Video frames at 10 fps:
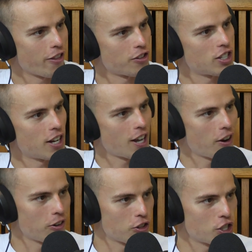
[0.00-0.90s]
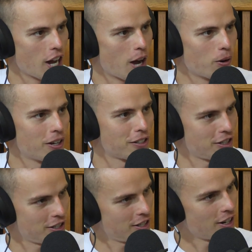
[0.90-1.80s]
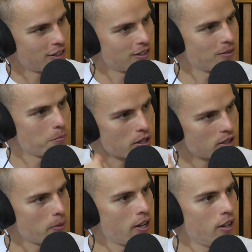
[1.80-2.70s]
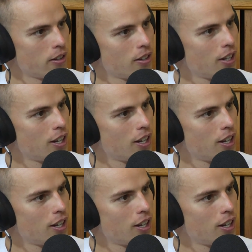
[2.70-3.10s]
Then sat down in the shower and just started buzzing my hair.